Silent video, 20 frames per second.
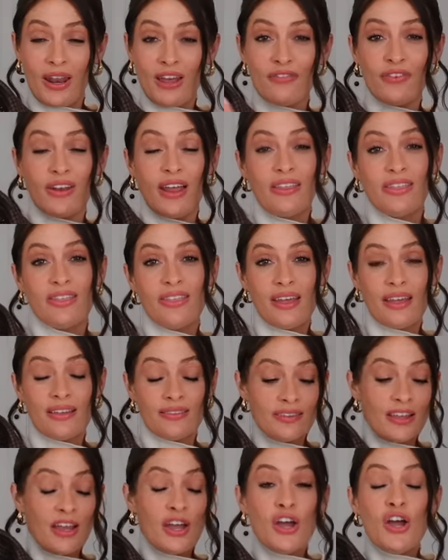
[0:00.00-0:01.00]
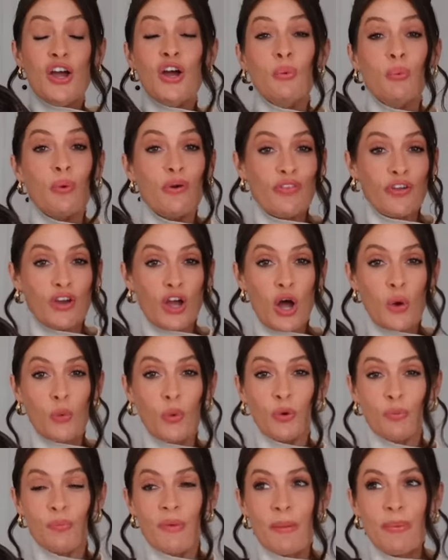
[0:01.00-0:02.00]
I feel like this with the
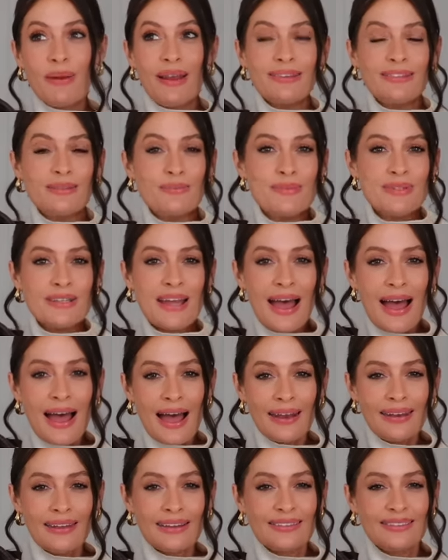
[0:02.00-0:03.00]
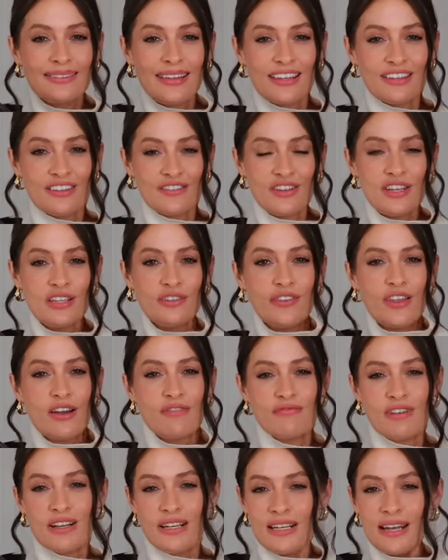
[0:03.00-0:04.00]
co-ord, maybe like some tan accessories for
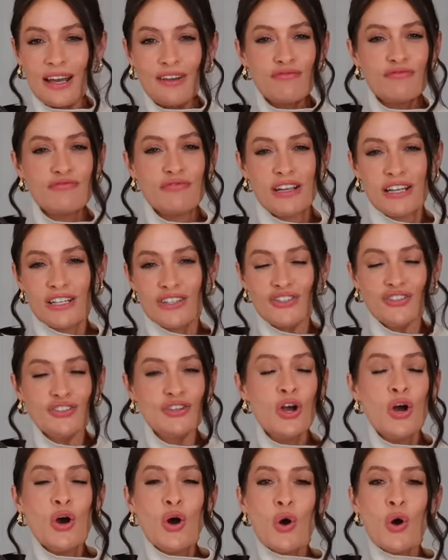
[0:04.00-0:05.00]
that really like rich